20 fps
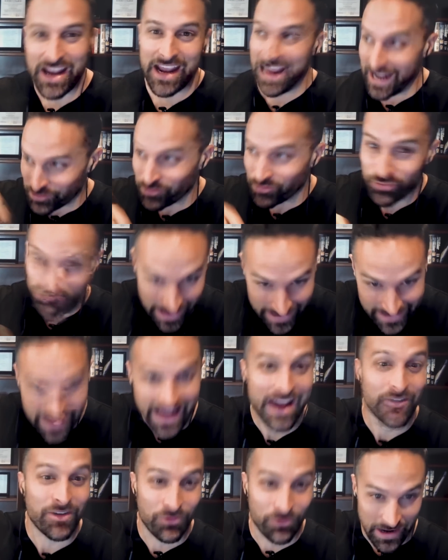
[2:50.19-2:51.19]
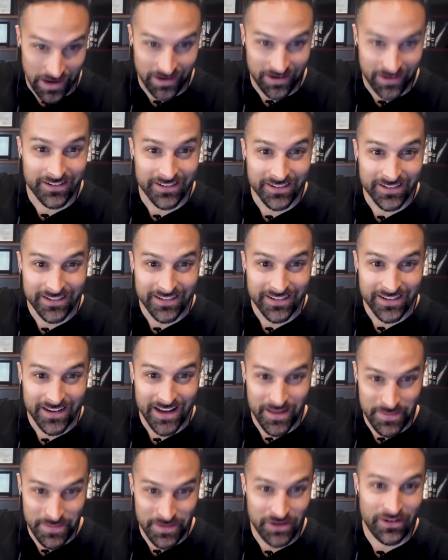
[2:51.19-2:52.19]
it's right at where
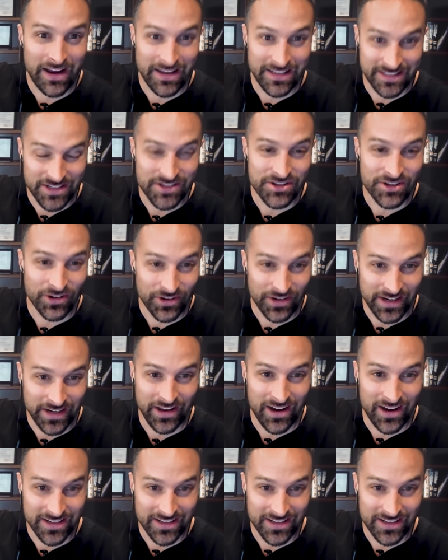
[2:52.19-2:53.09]
amino acids start getting